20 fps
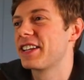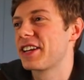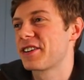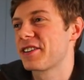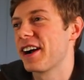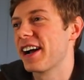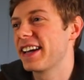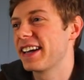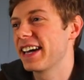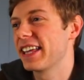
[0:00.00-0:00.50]
to
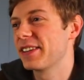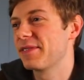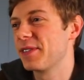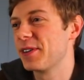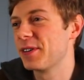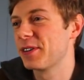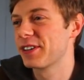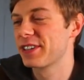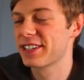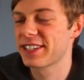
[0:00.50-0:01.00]
try and get them
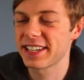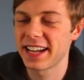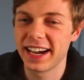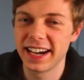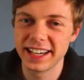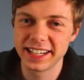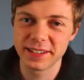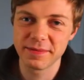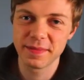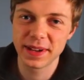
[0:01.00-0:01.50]
all on
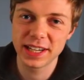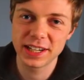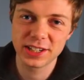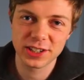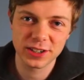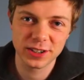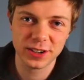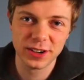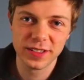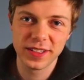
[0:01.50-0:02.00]
side and make
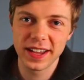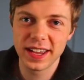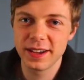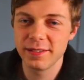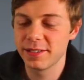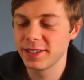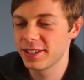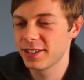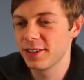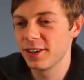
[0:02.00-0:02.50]
sure that it
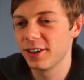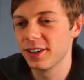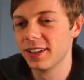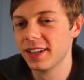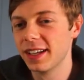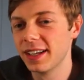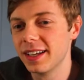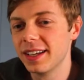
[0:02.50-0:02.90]
was not